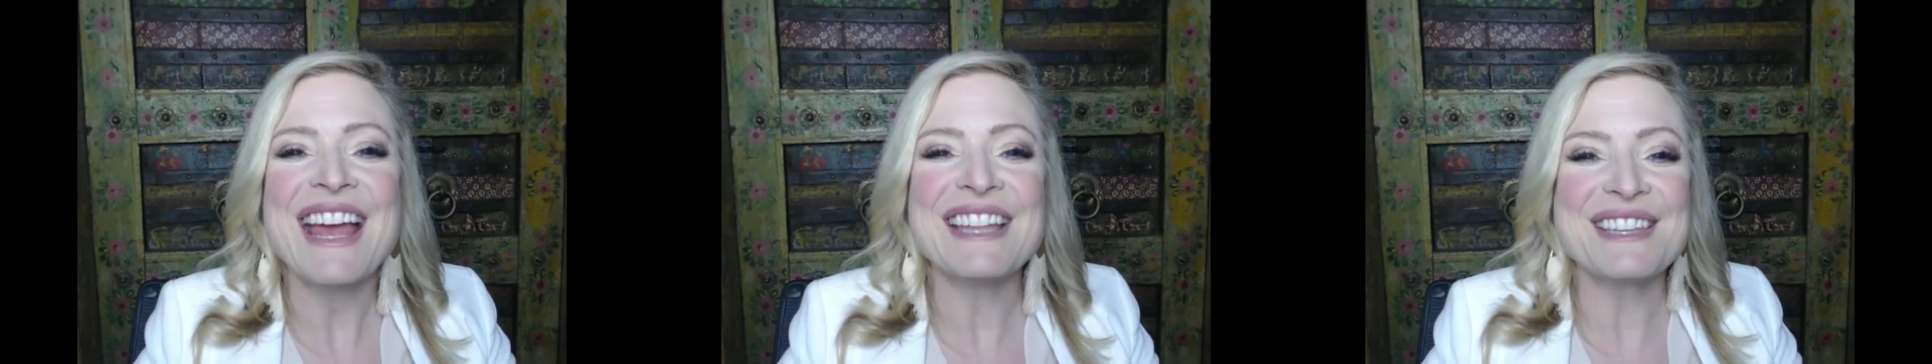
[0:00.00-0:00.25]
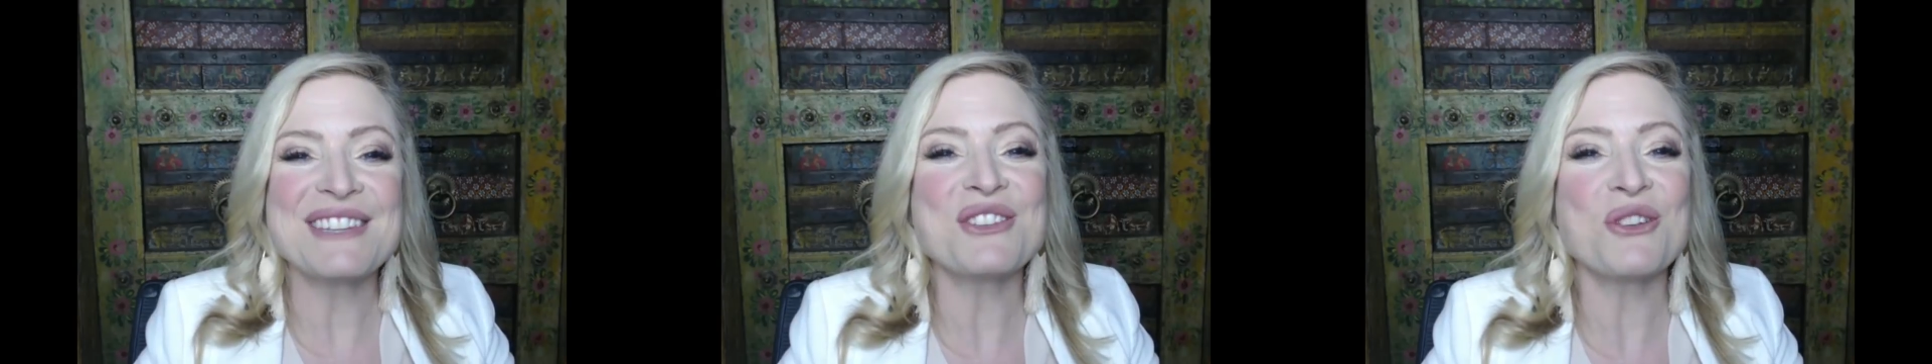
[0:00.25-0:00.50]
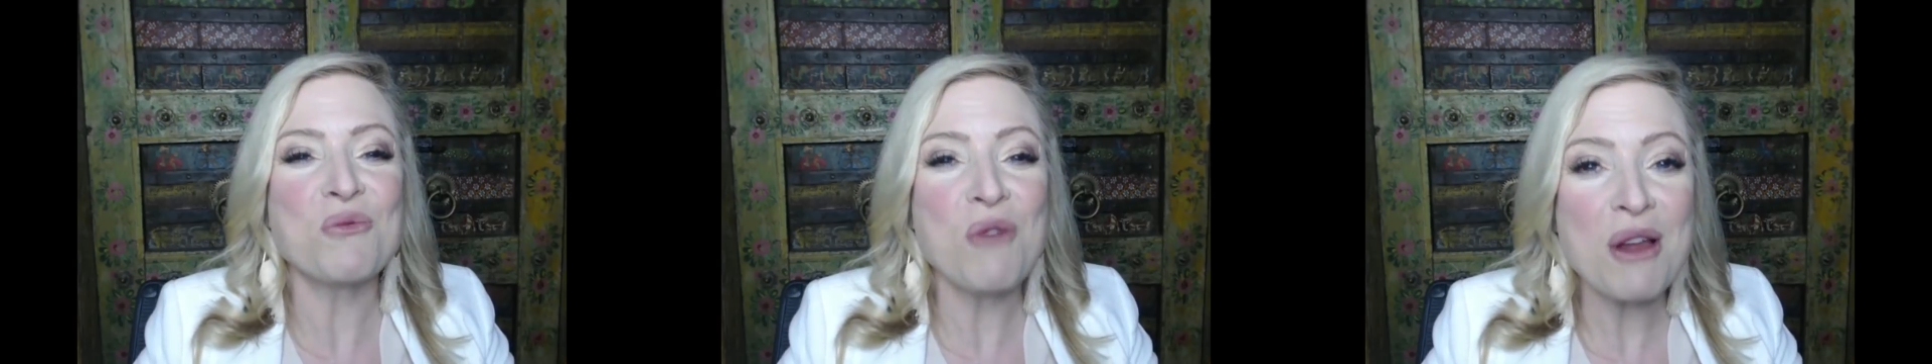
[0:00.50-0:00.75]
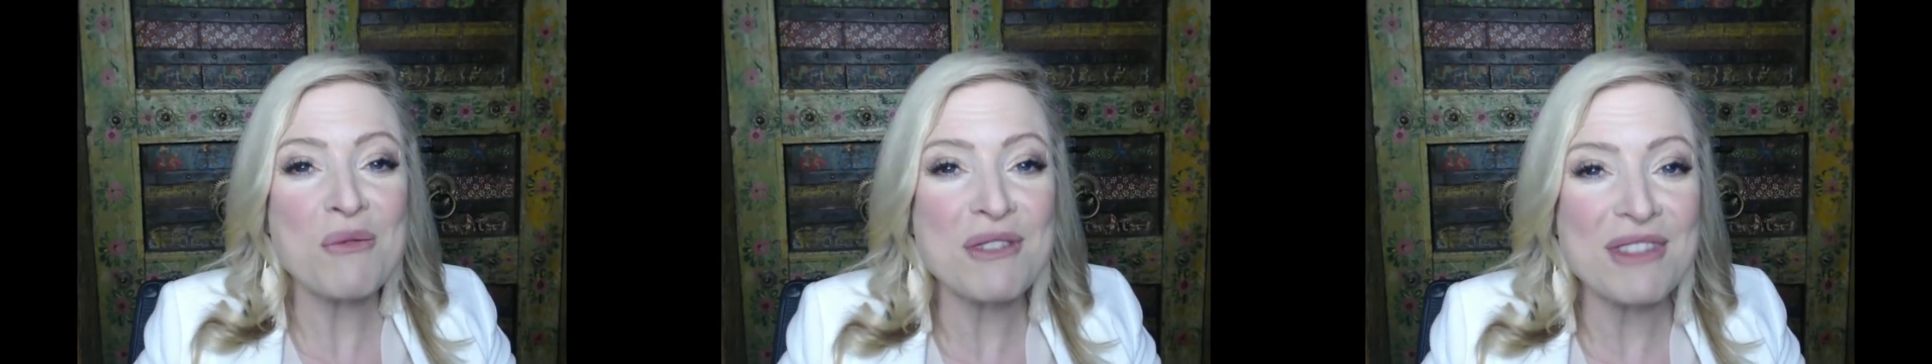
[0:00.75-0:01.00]
And since you're
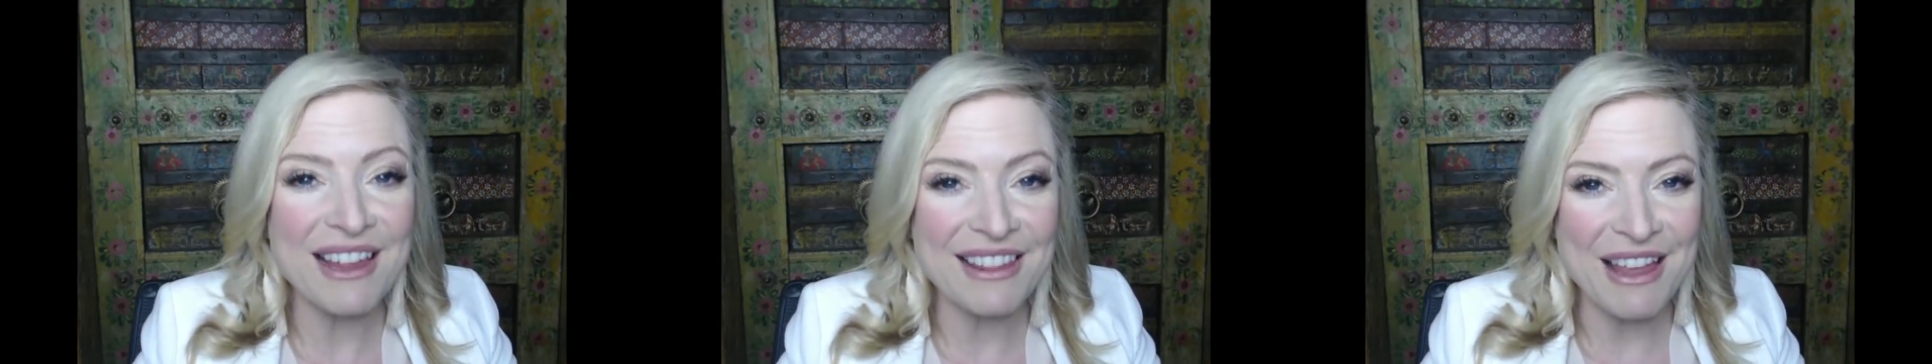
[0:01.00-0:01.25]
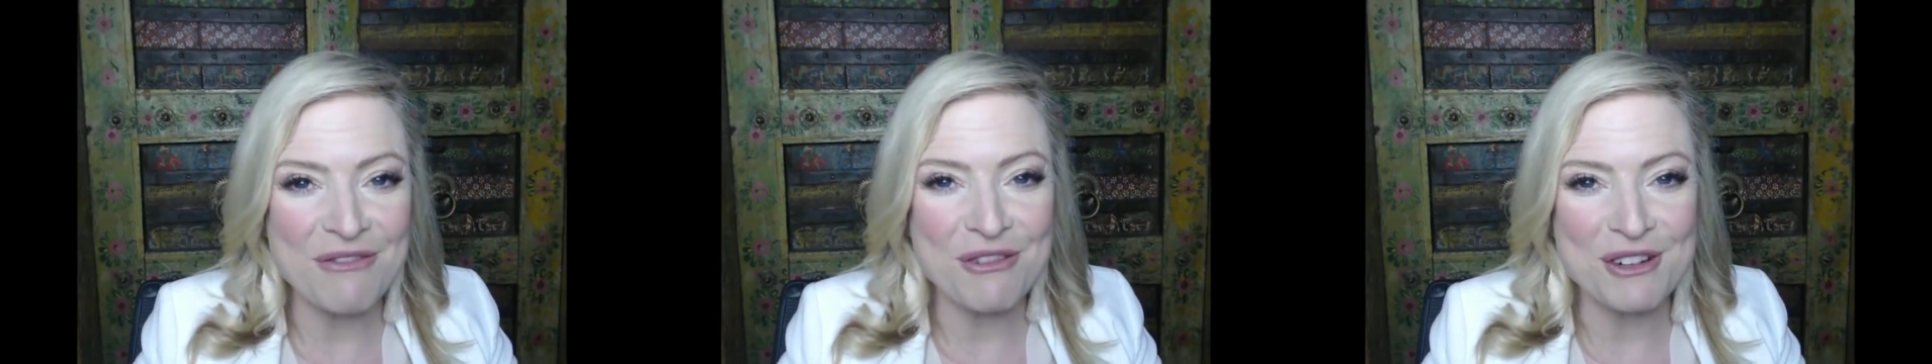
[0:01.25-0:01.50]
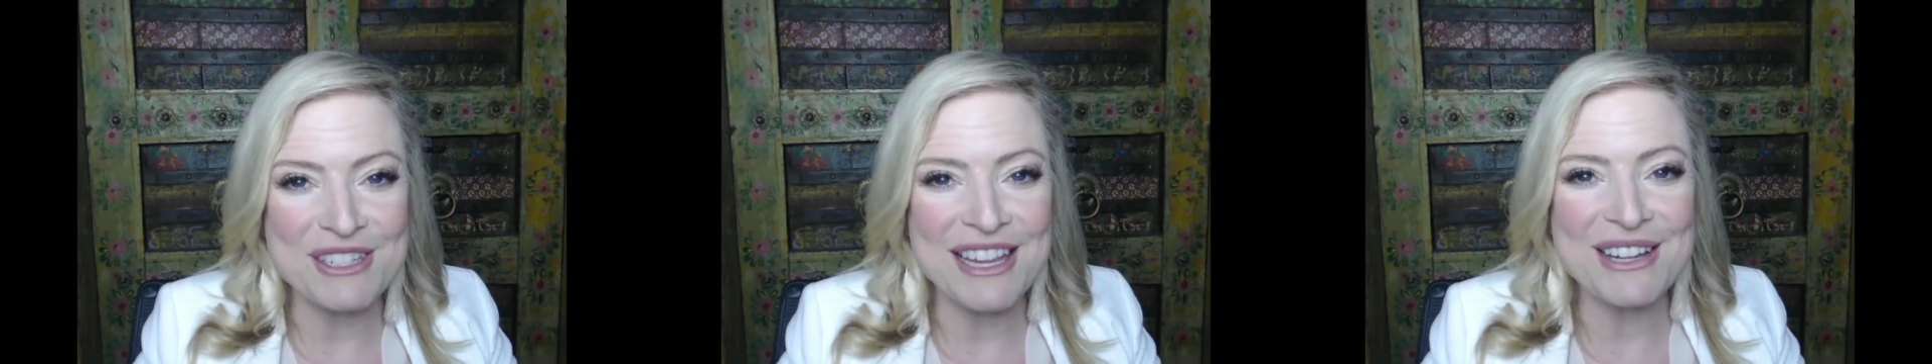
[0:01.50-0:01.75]
one with that life force